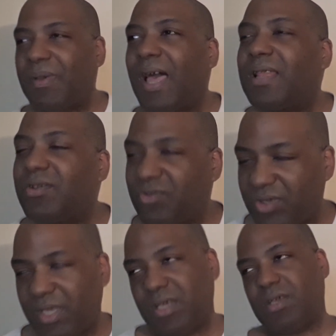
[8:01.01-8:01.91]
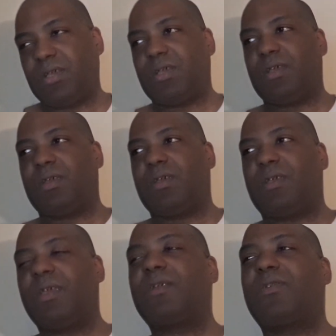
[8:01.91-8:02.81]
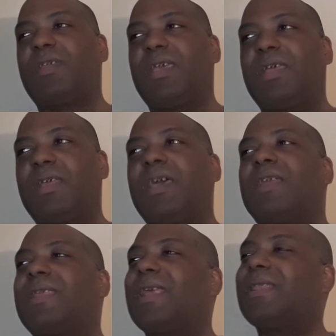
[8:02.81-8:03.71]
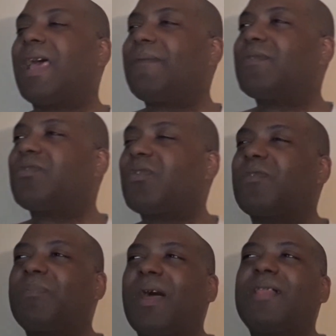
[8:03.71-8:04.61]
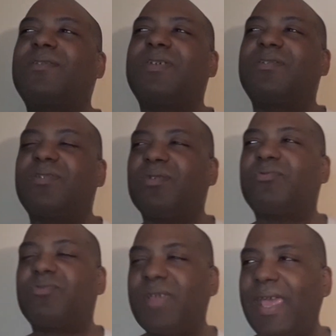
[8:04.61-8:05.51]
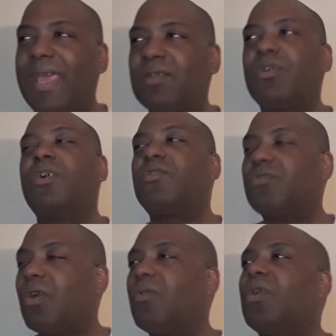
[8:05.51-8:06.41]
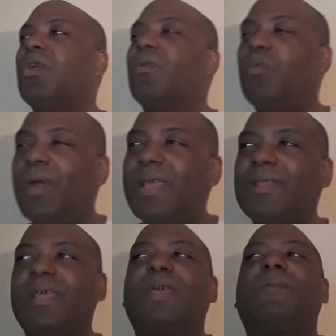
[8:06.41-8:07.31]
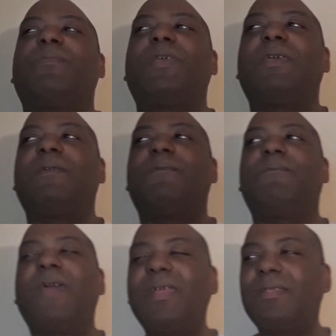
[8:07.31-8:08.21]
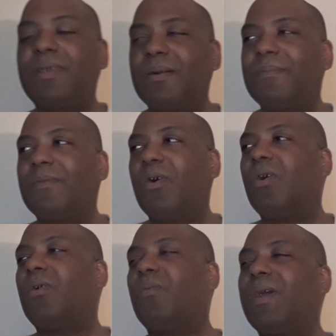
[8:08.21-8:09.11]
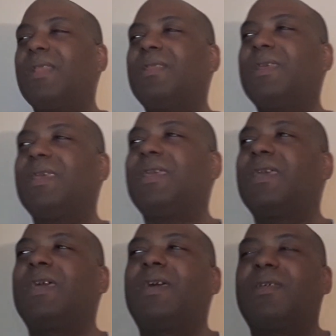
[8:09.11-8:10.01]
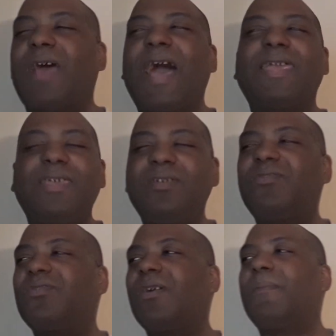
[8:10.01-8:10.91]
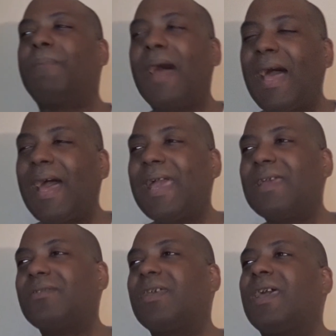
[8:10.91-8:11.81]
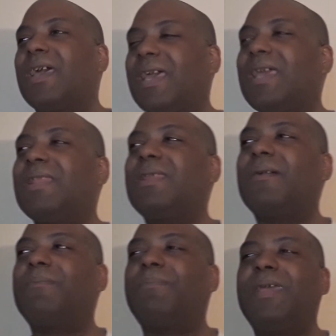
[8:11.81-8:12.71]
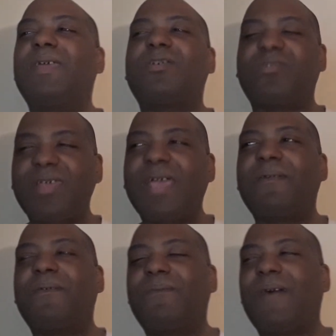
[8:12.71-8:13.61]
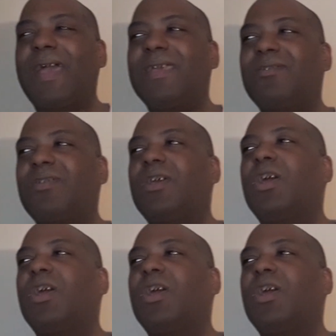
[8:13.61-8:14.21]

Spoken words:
policy. You understand? That life insurance policy still stands. So when the victim or when the Ayesha Baines end up being a sacrifice,